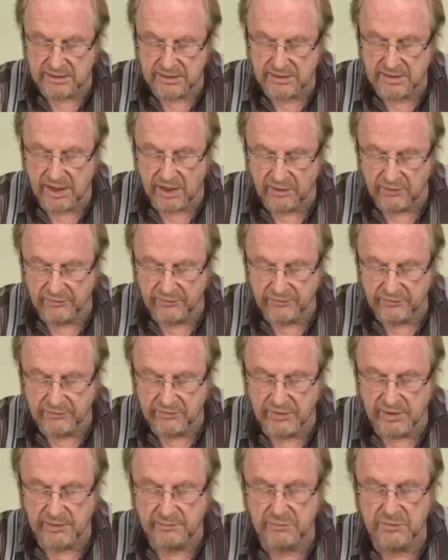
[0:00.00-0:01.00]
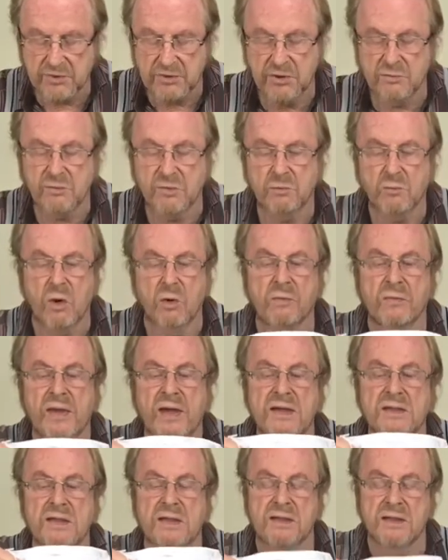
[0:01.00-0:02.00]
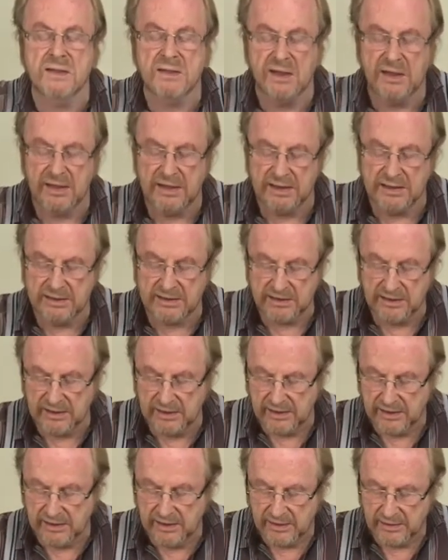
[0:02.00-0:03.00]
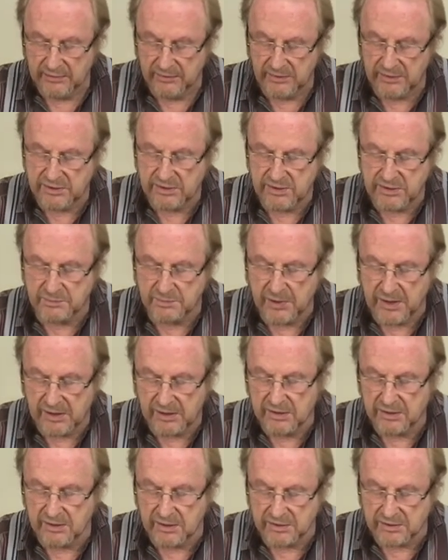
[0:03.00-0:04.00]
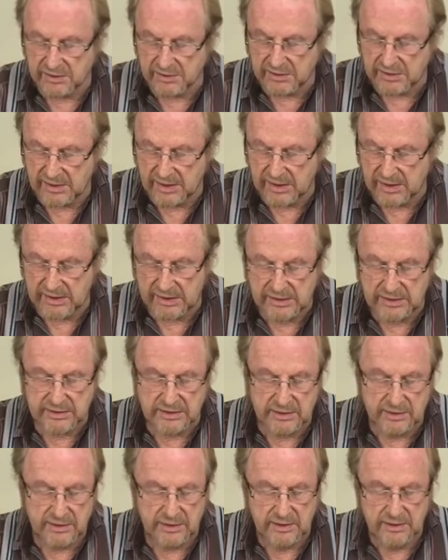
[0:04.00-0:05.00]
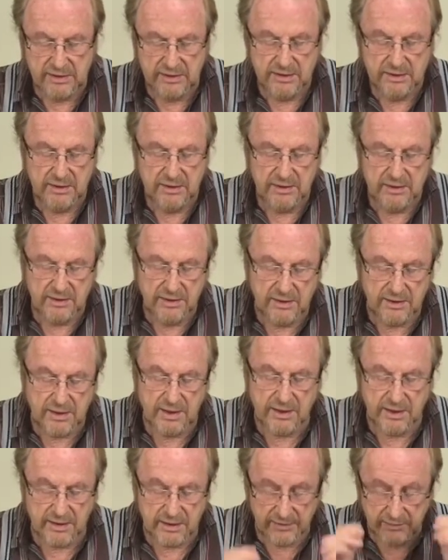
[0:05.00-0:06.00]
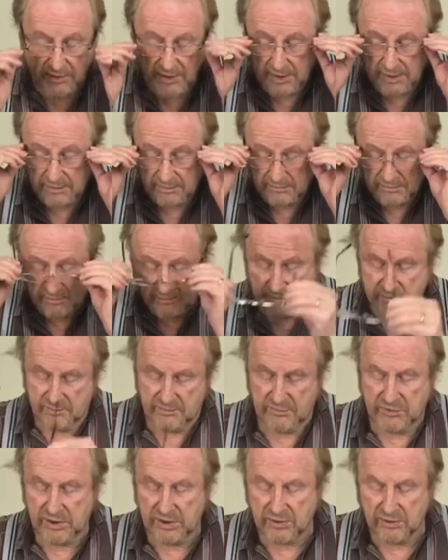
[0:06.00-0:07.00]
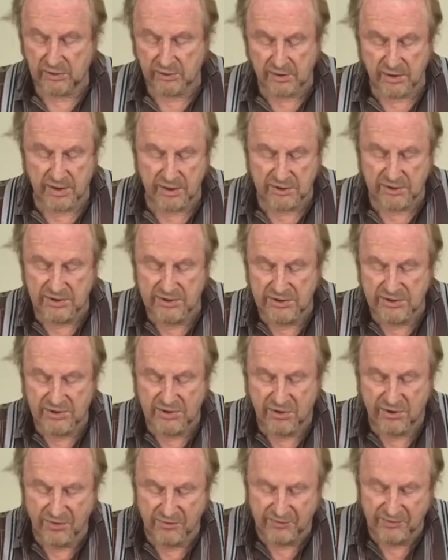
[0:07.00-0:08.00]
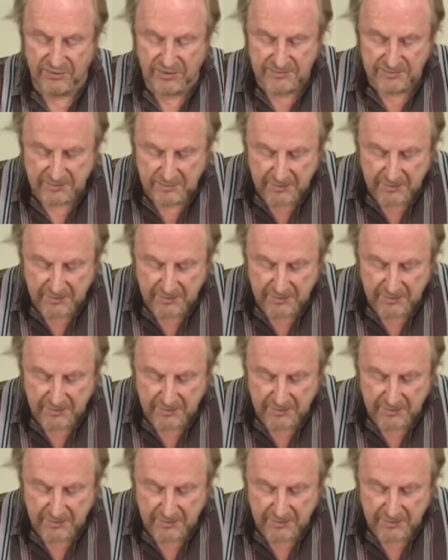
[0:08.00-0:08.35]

itself. Yeah, so we've got that inside. This is puckered at the side. And then take your glasses off,